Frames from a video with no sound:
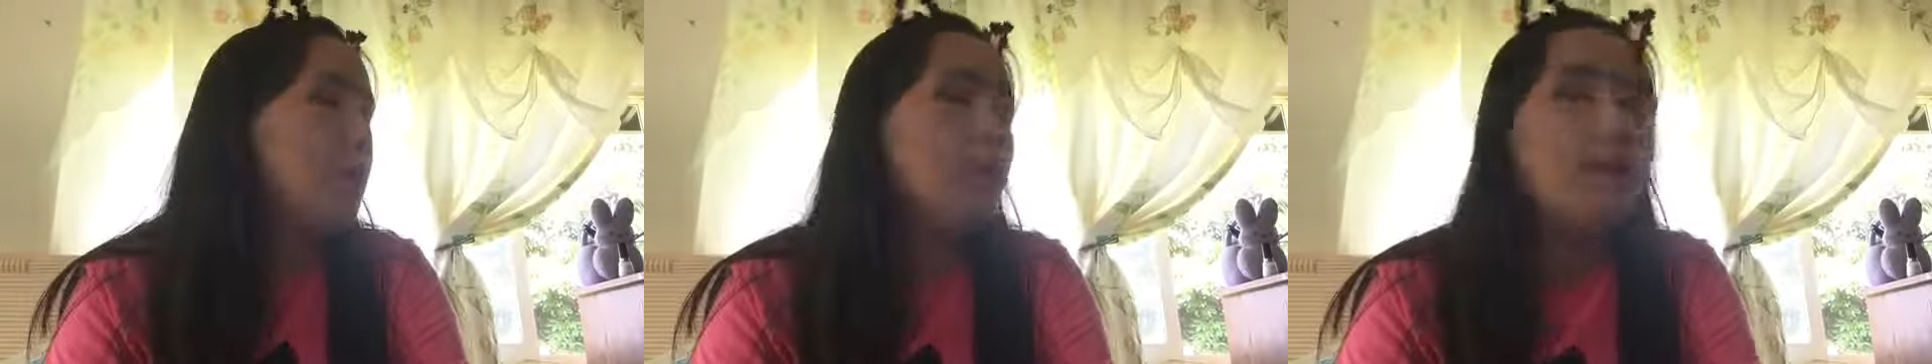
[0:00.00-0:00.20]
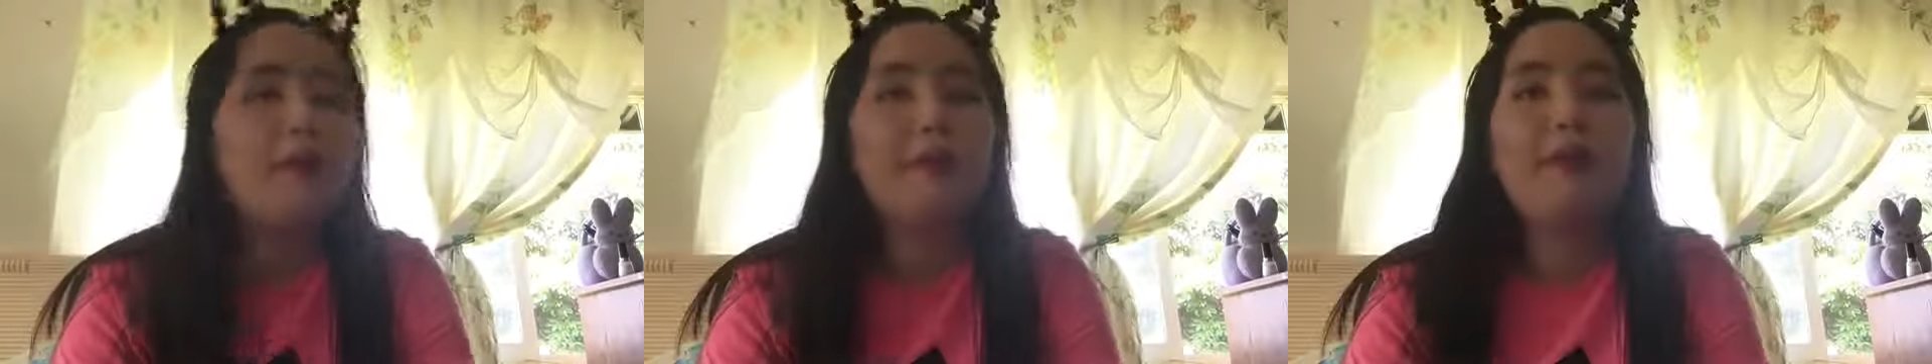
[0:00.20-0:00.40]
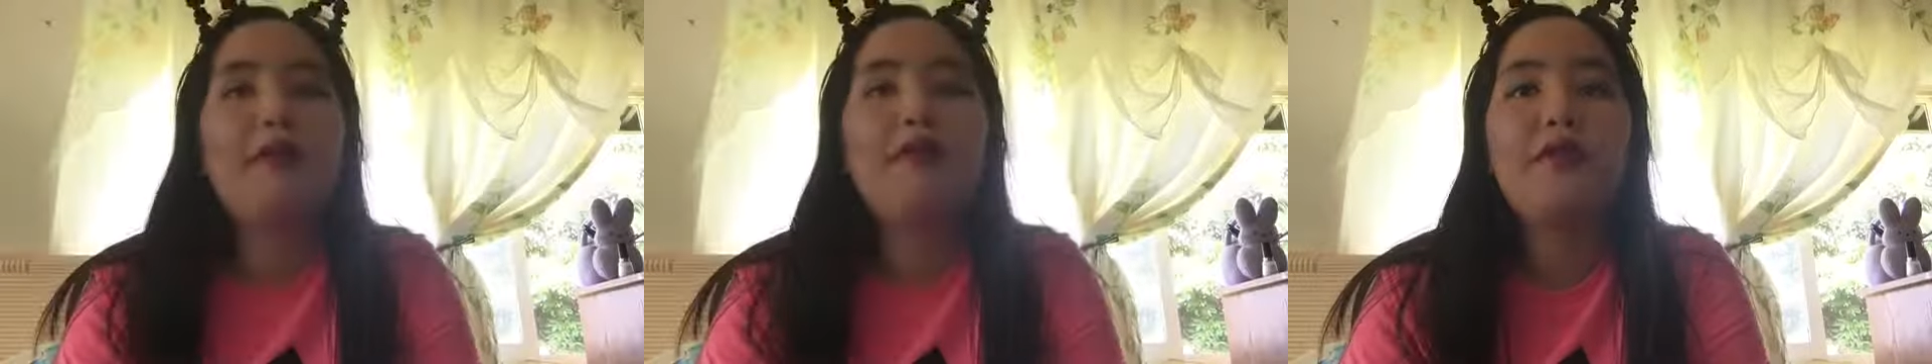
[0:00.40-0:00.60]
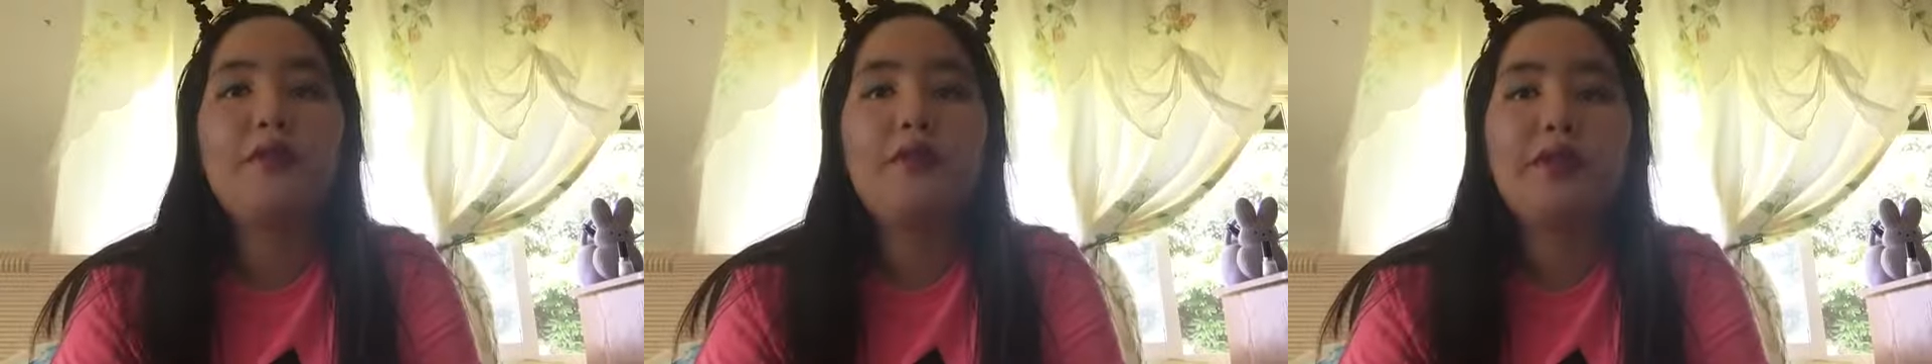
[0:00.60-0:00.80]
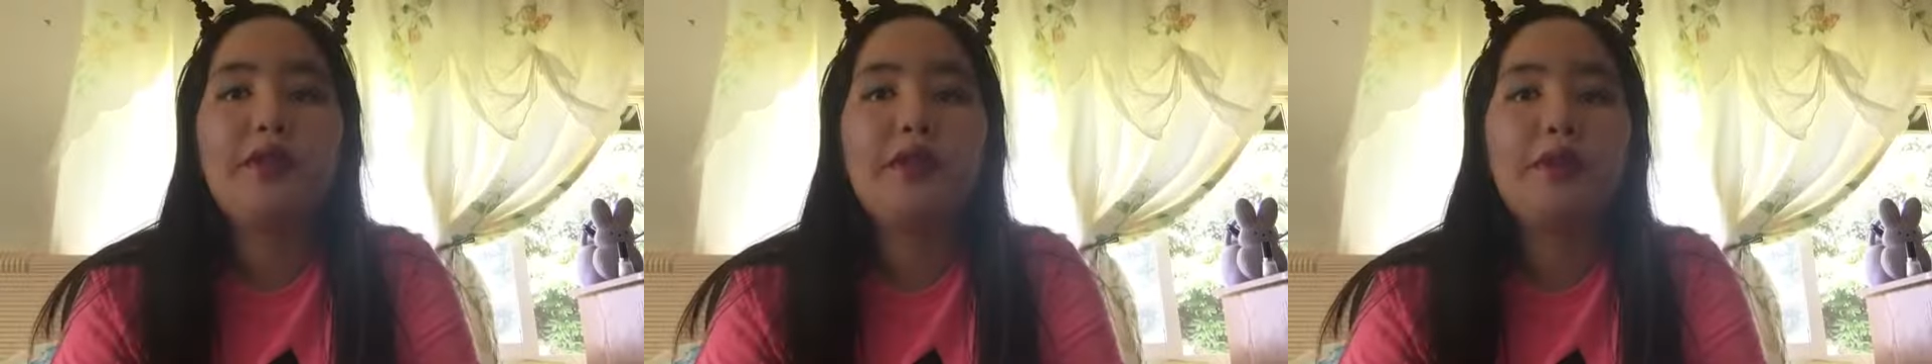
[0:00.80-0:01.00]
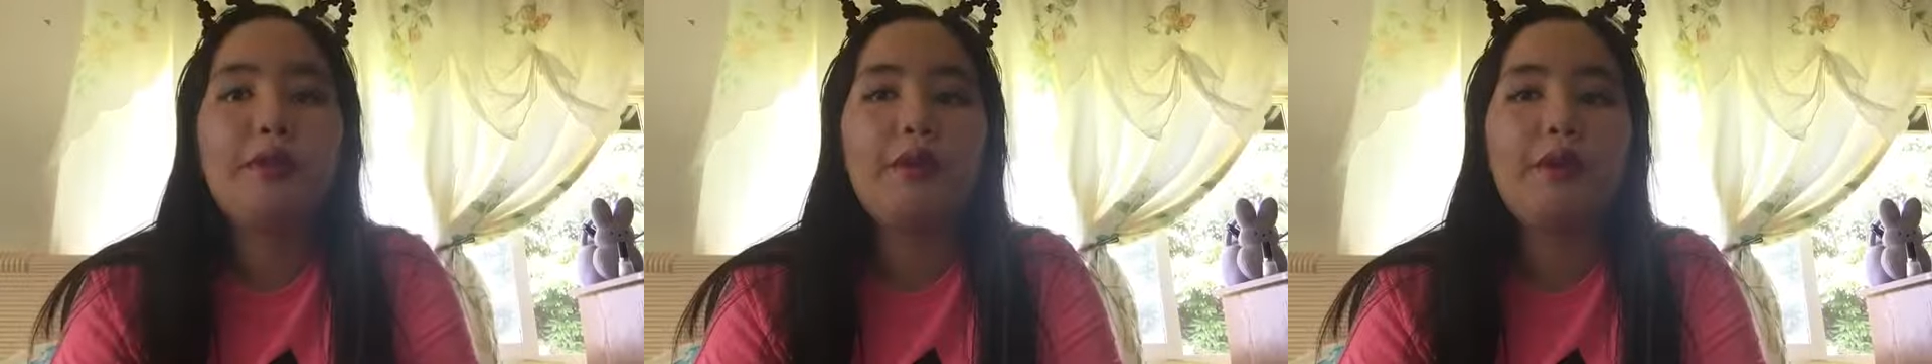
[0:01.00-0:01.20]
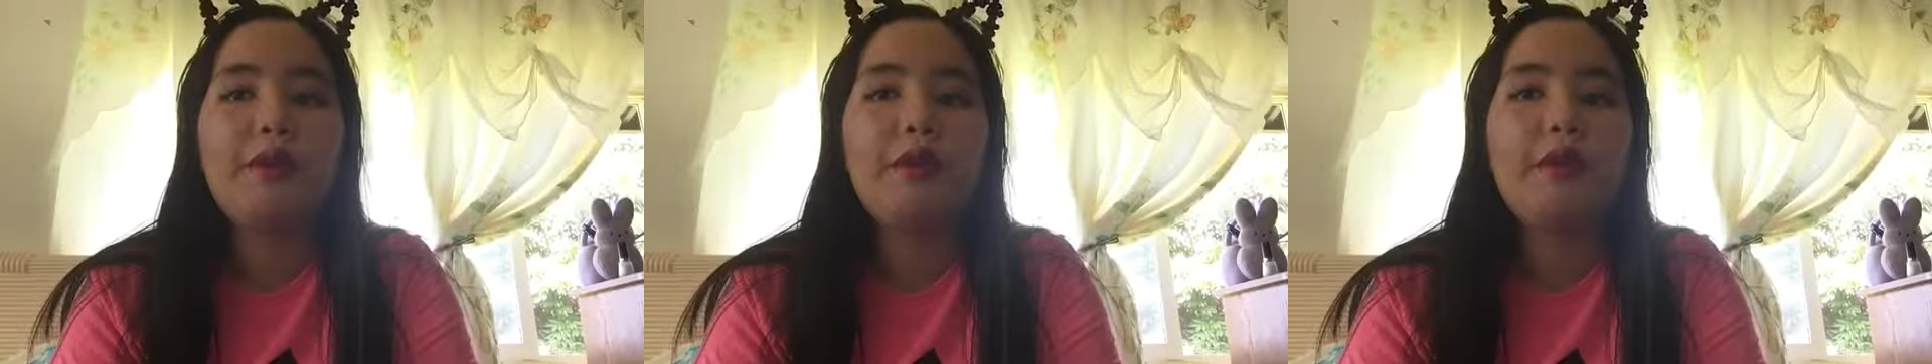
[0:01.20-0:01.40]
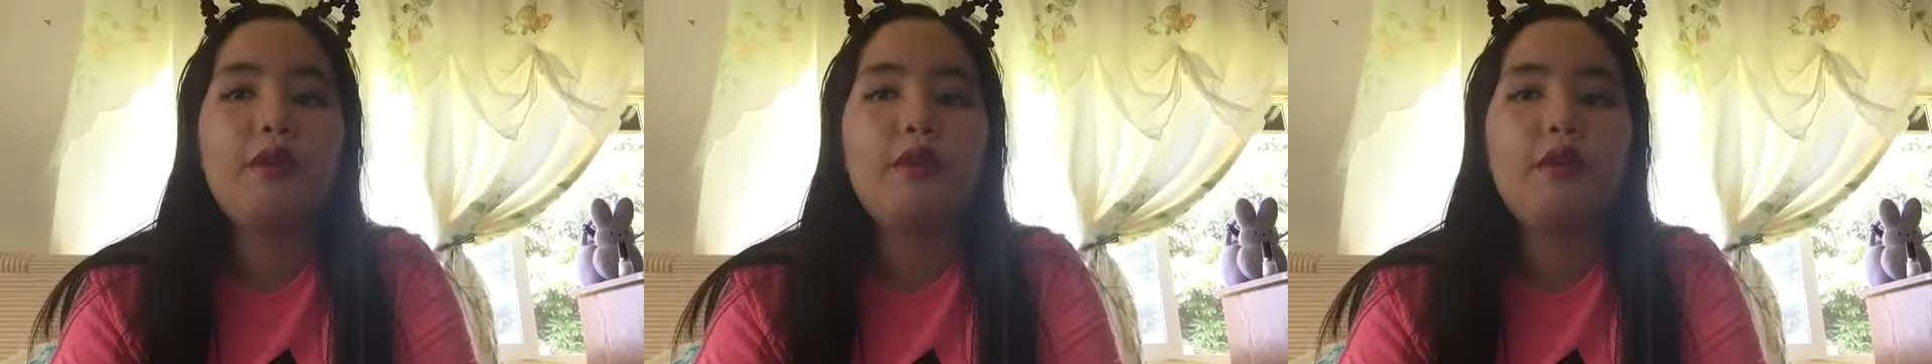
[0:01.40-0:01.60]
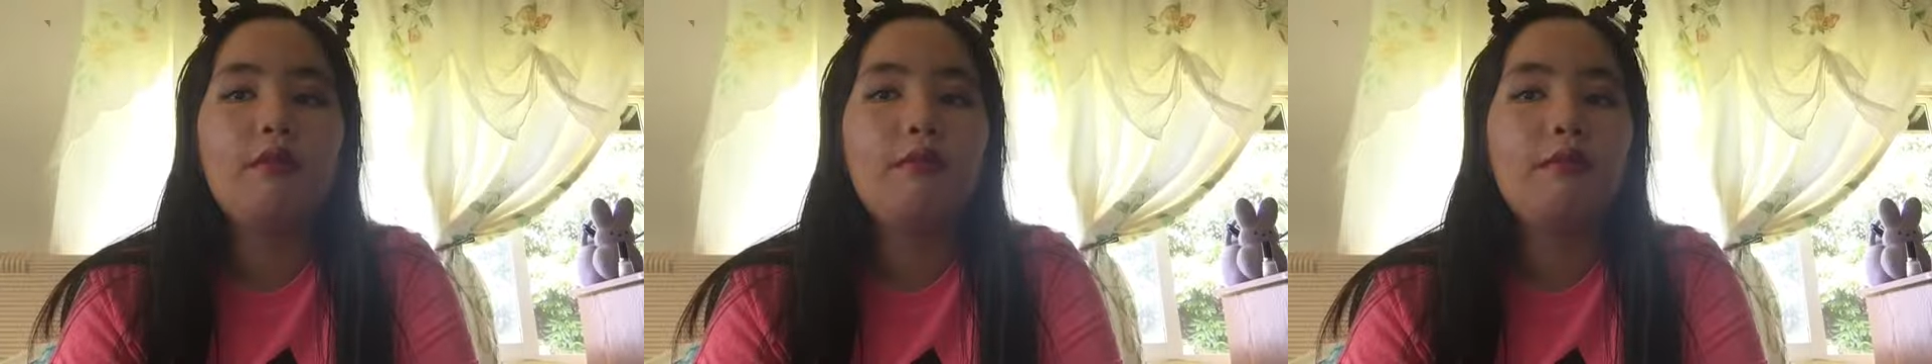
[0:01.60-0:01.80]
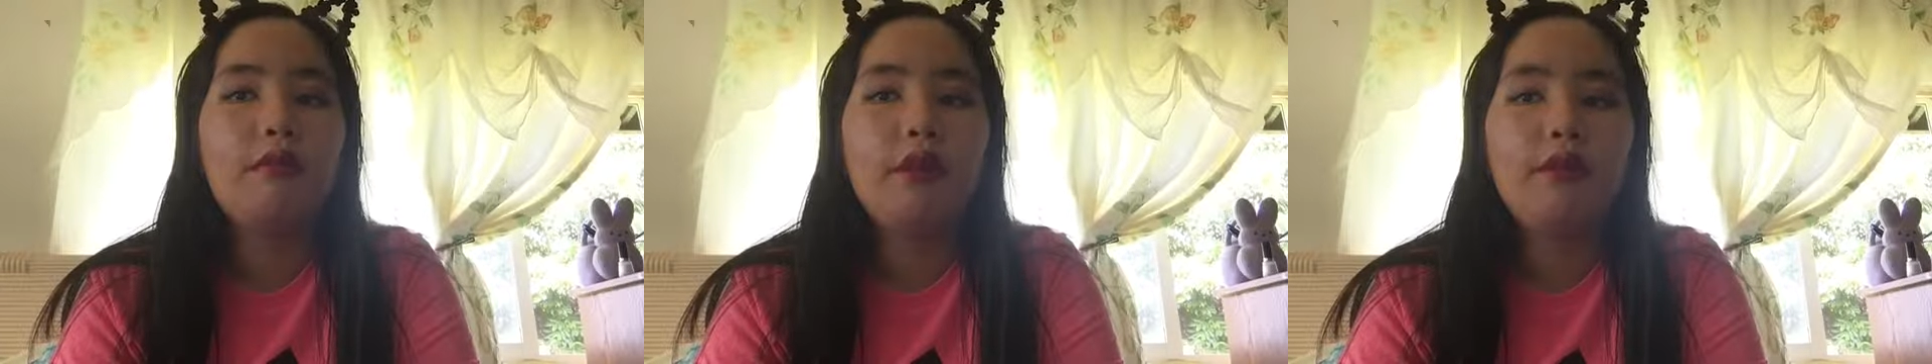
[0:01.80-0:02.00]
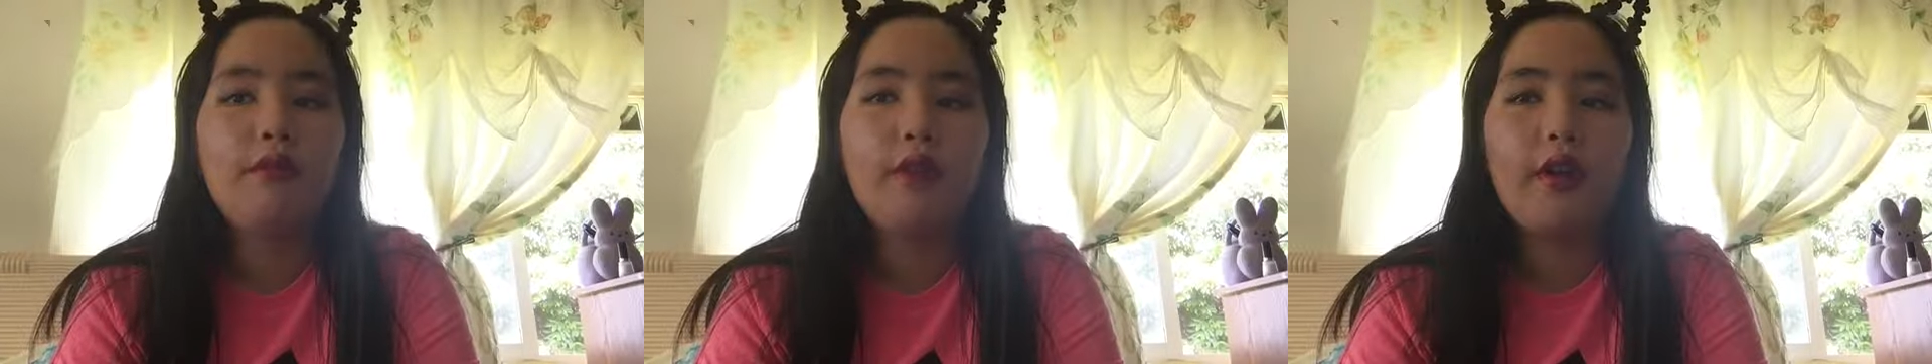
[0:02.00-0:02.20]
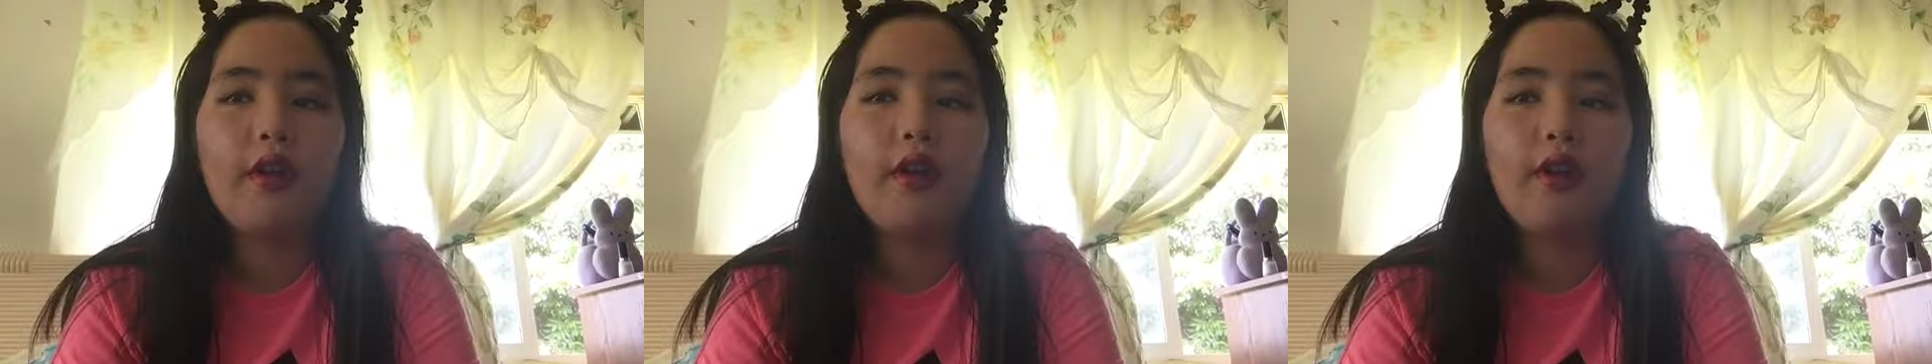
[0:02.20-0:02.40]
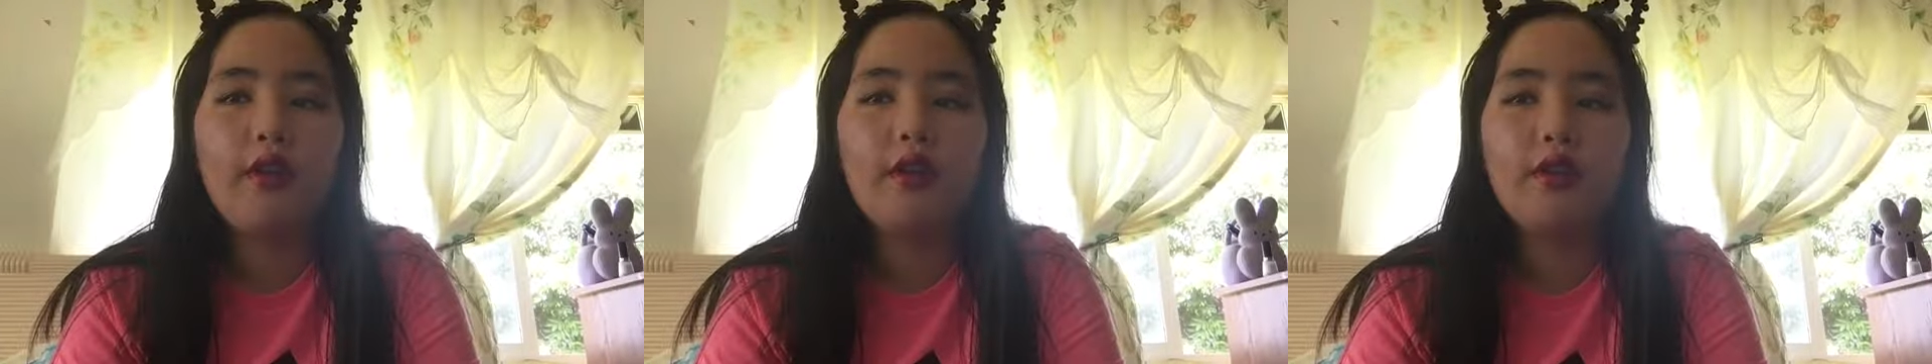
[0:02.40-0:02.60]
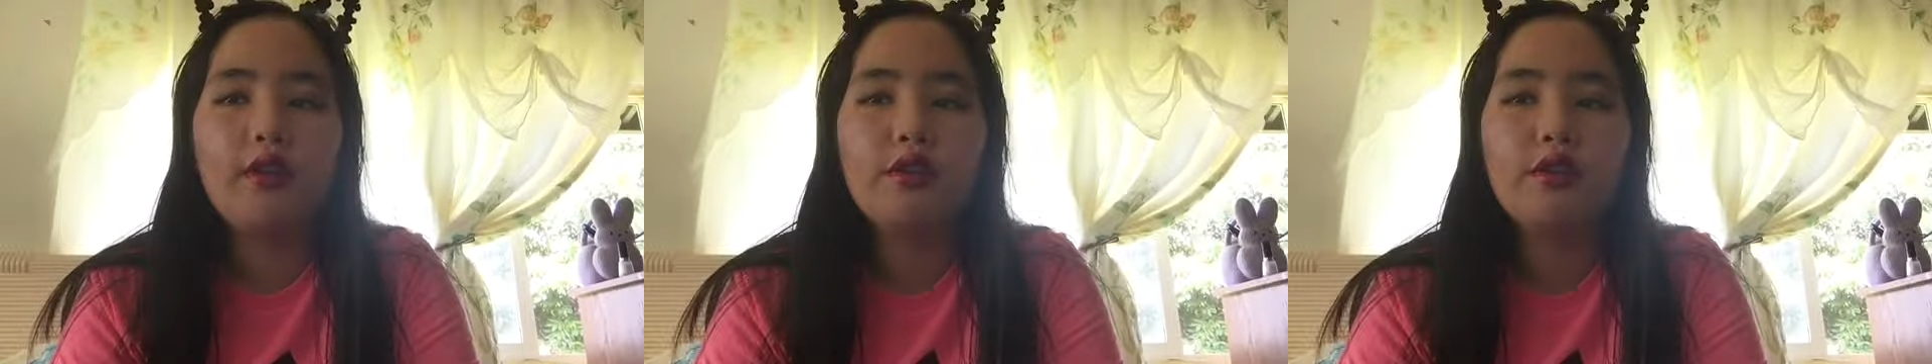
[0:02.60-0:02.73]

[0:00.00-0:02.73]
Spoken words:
what Milla would prefer